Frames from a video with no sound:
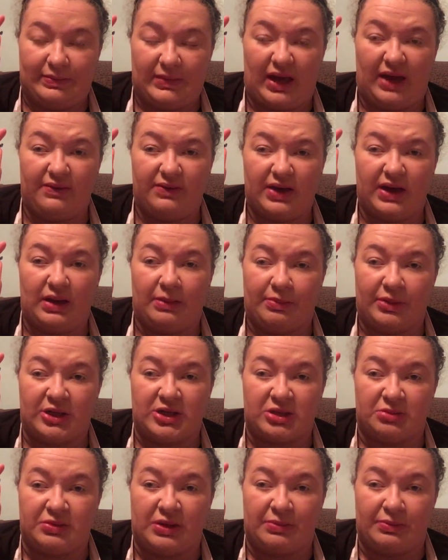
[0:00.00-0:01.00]
I've got a
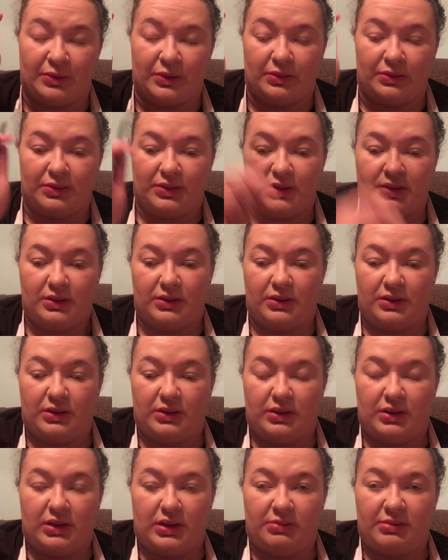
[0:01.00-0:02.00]
bunch of people.
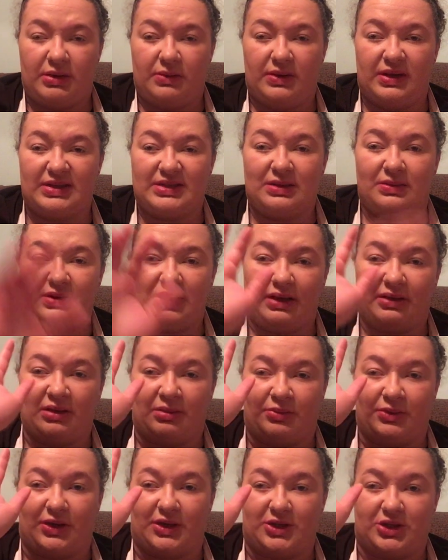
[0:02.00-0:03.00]
You raise it without the
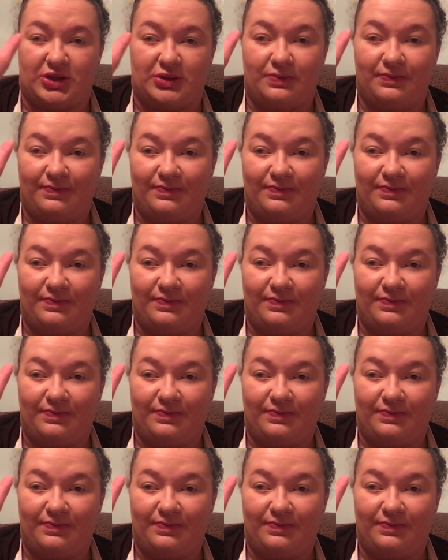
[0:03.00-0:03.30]
brush.